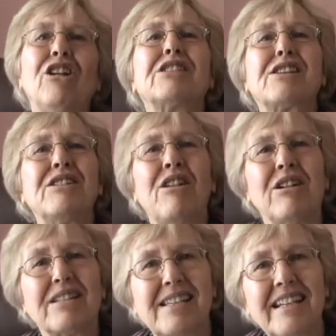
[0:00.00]
Lots and
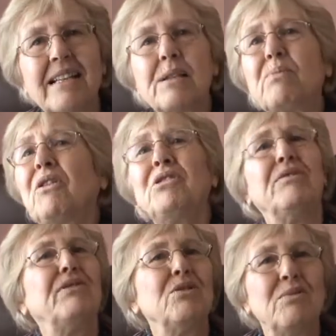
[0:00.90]
lots. And it's
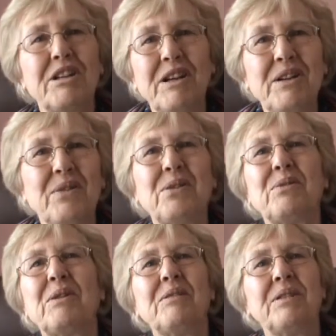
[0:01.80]
wonderful when I go
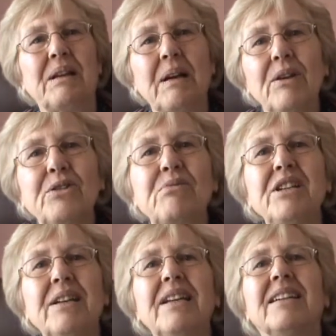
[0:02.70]
around the
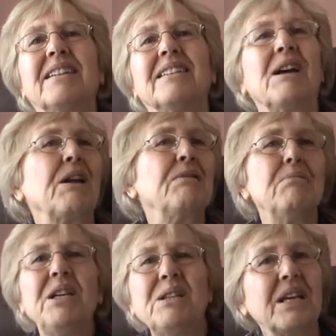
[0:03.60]
country here. Yeah. I
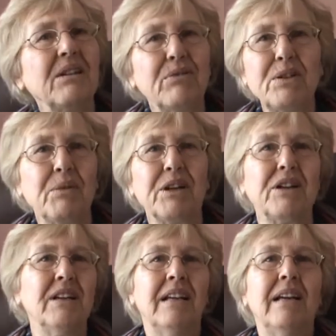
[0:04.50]
meet
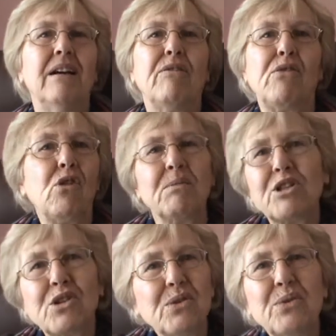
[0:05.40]
everywhere former
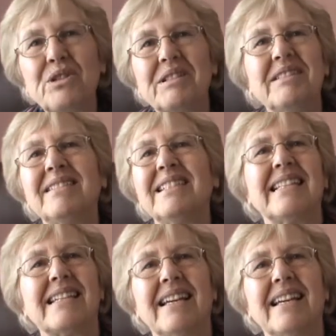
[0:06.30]
students.